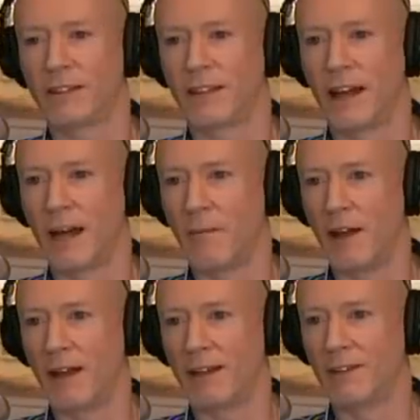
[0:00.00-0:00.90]
as the
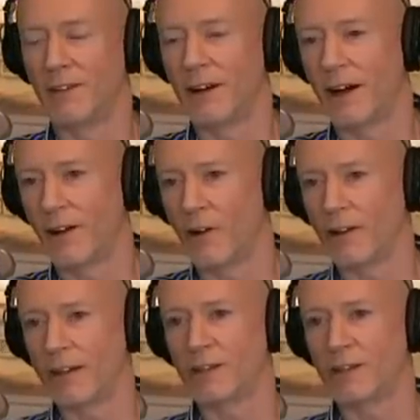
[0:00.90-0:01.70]
I-Man on all the